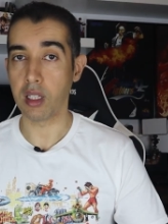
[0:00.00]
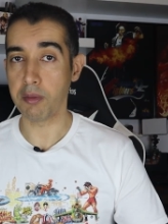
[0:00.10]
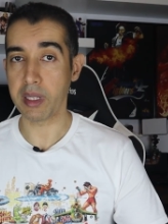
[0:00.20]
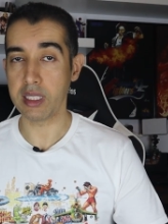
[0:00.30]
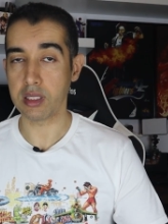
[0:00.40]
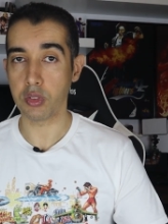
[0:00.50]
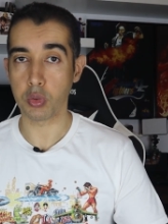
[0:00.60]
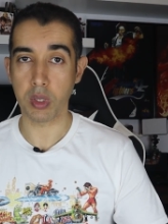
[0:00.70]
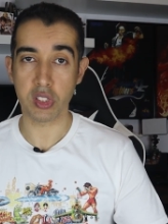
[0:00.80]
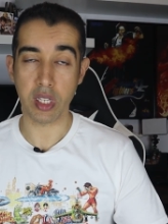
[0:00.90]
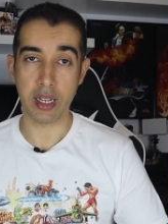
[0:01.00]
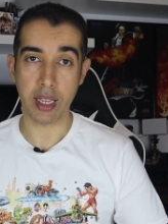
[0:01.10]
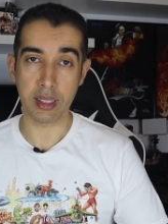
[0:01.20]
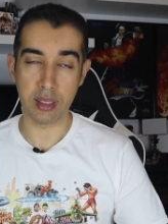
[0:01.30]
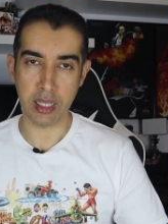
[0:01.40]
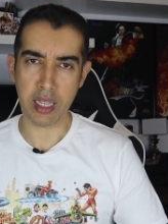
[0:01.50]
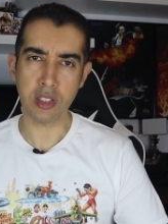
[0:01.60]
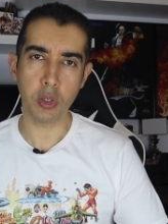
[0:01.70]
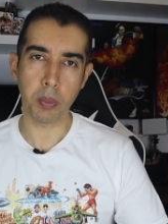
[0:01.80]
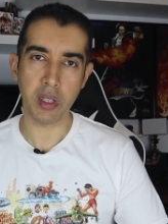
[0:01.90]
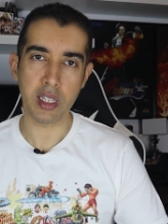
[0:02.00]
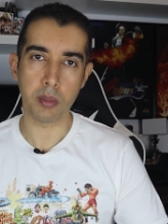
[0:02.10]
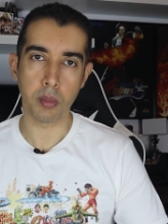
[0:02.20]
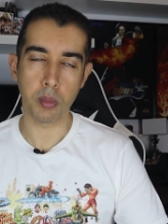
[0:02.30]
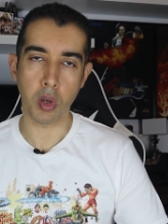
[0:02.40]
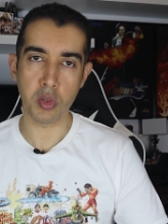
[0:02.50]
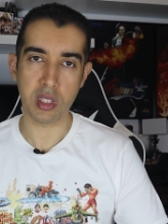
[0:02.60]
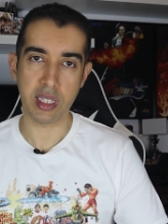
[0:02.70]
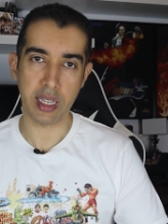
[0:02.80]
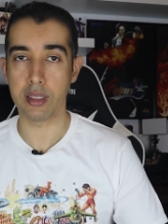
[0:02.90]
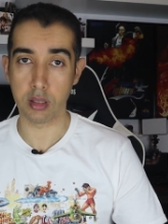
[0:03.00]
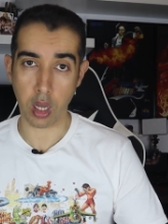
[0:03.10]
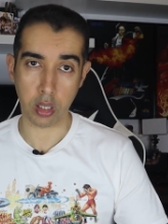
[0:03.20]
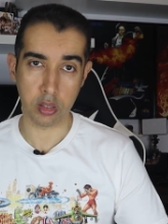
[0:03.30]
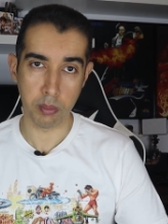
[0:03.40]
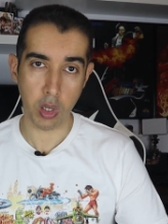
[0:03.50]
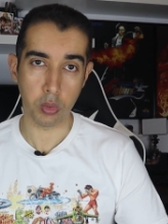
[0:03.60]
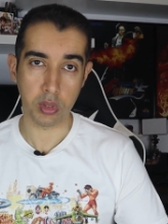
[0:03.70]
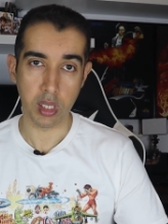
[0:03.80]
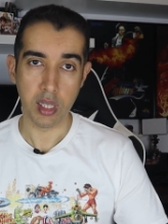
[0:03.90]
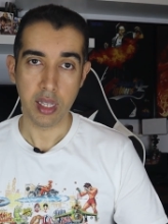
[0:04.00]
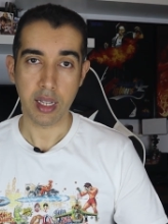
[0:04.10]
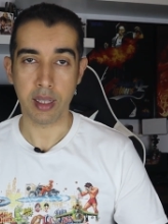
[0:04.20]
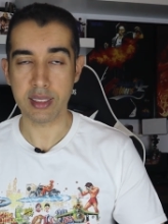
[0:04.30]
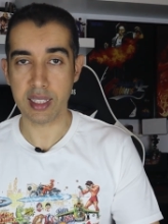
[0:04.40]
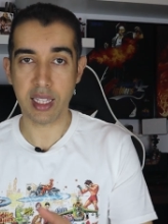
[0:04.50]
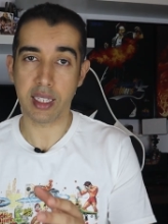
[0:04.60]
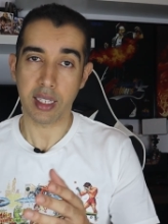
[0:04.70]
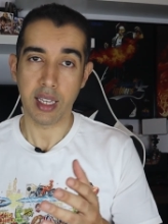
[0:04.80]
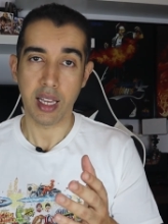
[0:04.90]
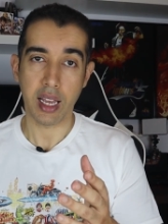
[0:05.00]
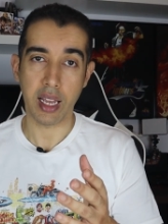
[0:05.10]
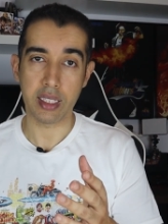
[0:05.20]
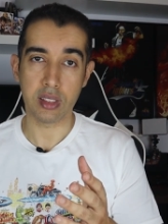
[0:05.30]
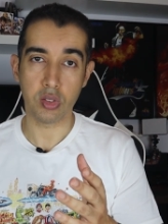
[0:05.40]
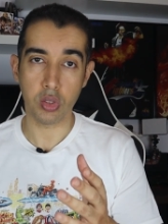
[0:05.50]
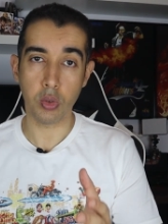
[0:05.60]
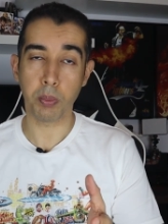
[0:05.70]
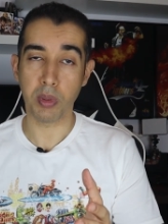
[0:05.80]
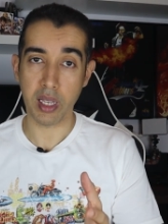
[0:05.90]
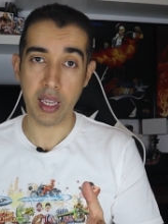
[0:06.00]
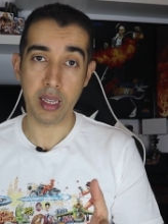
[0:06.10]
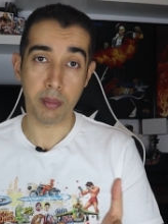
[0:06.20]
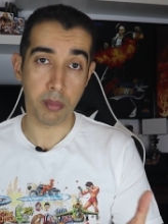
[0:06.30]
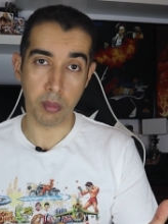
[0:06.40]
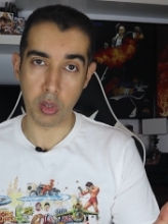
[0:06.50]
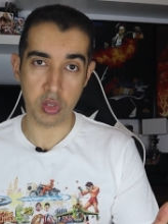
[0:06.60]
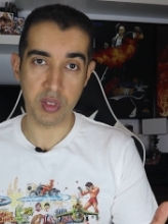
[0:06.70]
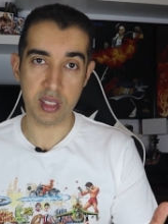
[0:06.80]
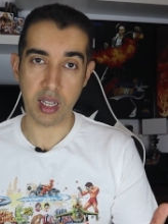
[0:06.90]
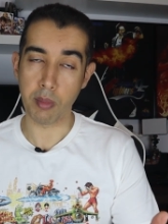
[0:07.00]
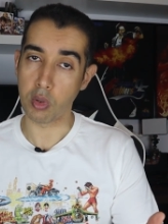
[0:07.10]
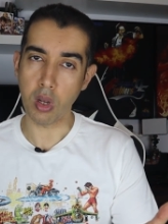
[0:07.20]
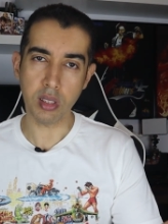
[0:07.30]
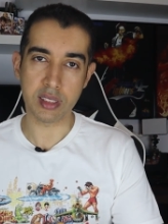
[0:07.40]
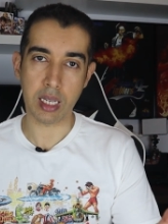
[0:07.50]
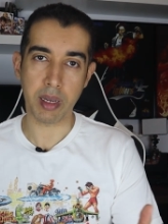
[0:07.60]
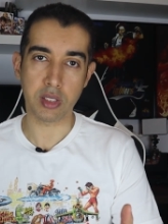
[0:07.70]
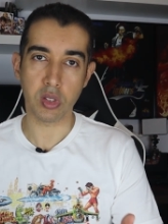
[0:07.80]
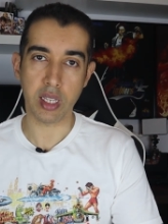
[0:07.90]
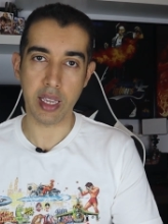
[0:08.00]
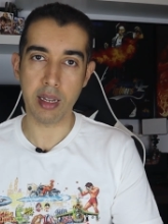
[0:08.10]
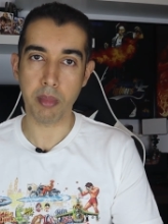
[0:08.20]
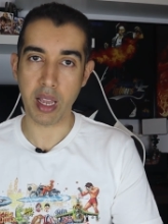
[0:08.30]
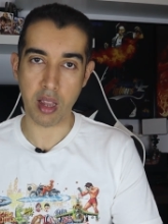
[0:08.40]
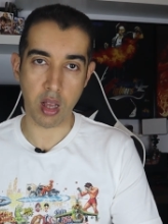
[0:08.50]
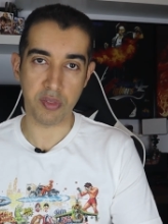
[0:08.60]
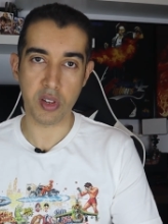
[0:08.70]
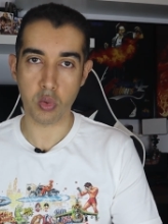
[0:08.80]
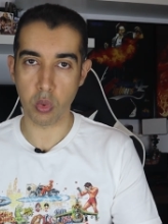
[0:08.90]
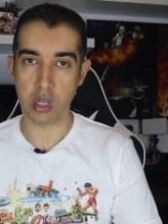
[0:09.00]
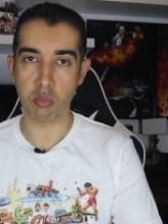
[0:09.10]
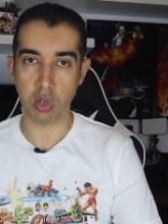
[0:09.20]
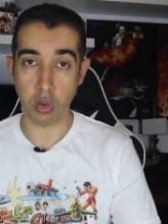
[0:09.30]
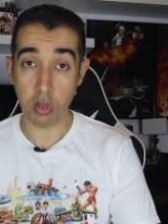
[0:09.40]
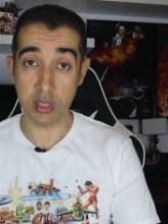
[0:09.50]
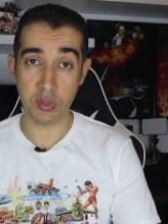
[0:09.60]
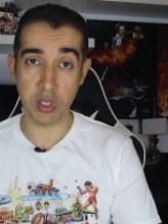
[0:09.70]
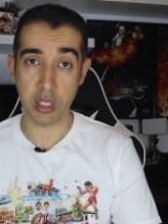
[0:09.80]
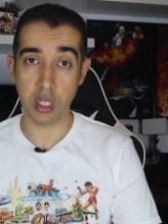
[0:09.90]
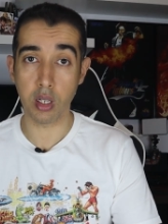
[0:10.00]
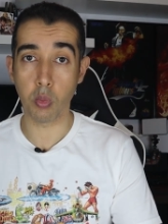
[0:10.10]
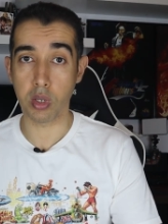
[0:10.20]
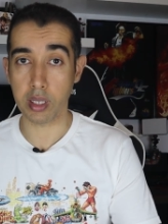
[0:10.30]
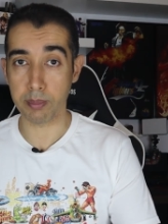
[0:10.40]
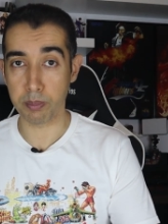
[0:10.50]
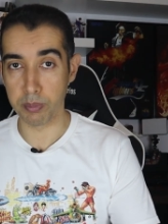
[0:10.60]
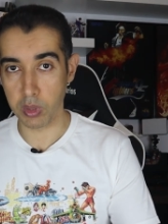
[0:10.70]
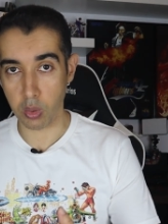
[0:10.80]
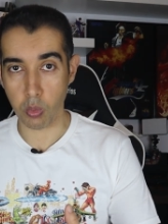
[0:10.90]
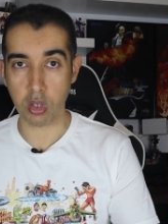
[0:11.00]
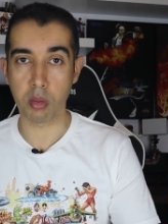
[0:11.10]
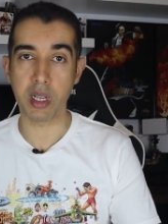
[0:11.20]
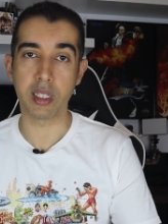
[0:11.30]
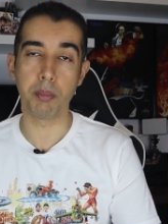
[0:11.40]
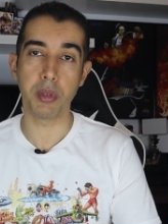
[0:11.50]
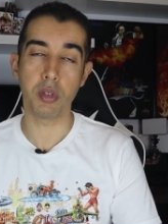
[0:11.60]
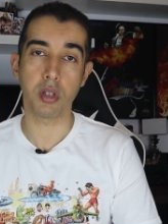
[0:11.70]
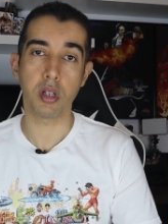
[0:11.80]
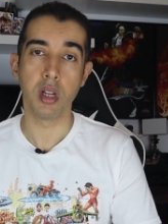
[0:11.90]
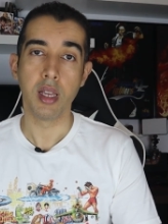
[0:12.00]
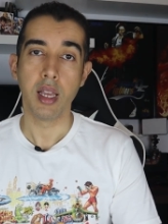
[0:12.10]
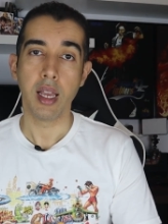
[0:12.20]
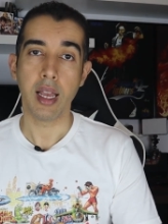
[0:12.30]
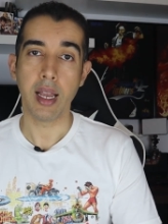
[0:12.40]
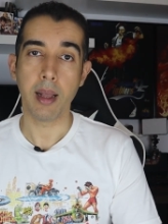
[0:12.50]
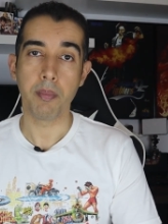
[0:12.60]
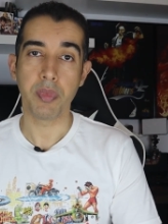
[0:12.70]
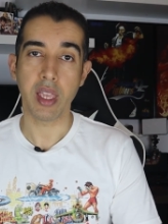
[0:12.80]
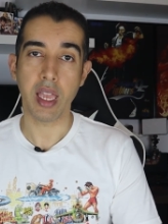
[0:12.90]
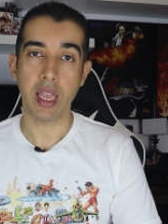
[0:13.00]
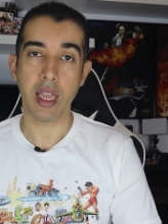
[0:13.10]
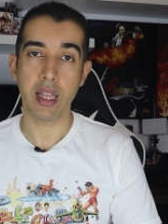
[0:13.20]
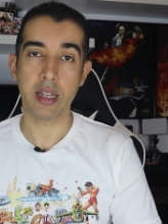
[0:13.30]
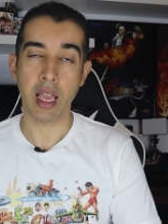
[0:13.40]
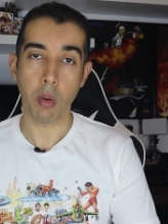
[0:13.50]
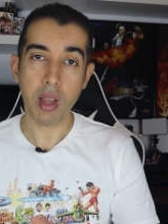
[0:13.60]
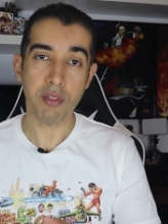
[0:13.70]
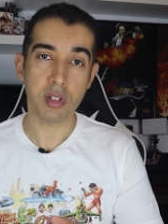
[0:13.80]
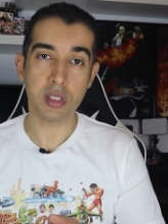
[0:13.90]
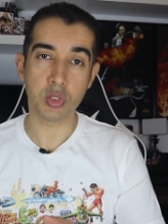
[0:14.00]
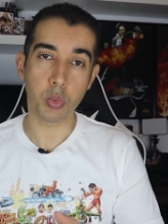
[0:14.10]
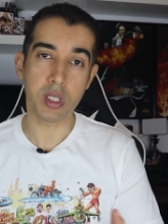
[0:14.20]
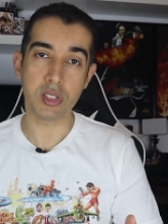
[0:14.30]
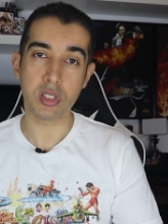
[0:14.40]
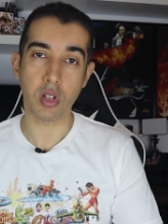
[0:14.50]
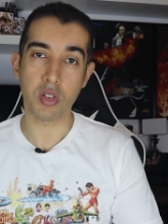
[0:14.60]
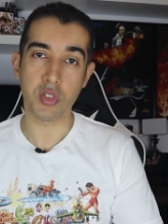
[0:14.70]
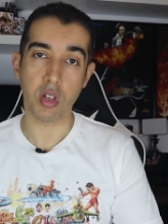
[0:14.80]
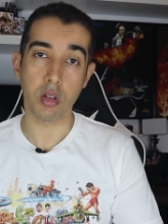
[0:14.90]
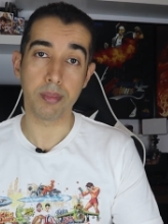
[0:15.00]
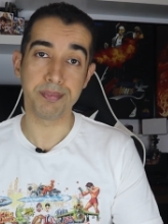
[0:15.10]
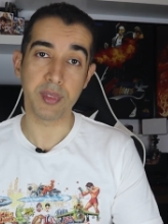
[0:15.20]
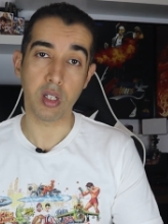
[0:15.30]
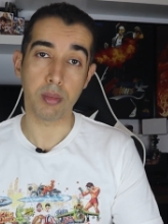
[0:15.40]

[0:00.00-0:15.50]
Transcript: love my Nintendo Switch and I like to play it mostly in docked mode. Now here's the thing, I do play most of the time, or all the time actually, in my office where I record this video, where I work on my computer. And however, the Switch is also